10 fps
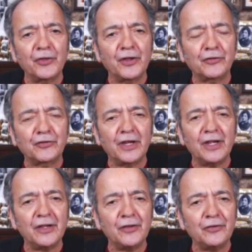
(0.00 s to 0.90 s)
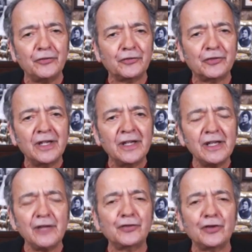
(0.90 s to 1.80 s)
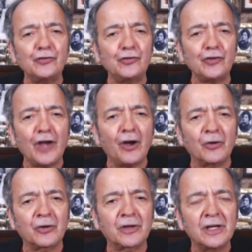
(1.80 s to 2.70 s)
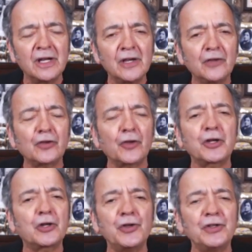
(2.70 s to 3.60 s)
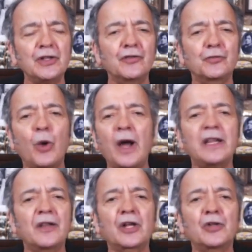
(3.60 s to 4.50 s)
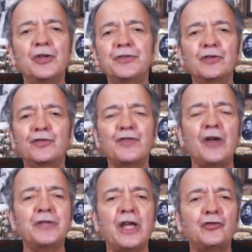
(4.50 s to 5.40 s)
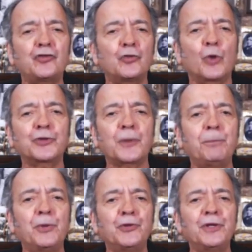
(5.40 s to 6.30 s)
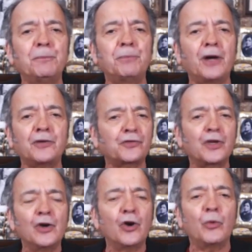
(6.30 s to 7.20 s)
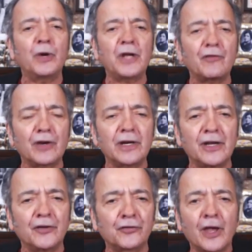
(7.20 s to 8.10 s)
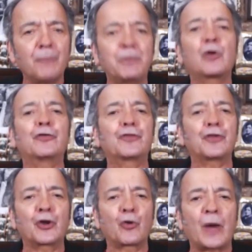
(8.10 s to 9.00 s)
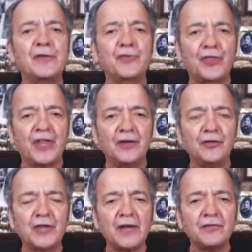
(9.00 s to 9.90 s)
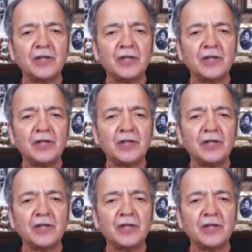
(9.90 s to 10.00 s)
all this is. It's a joke. So the Clintons, why did the Clintons Foundation worth a billion bucks or whatever it is? Because of the great things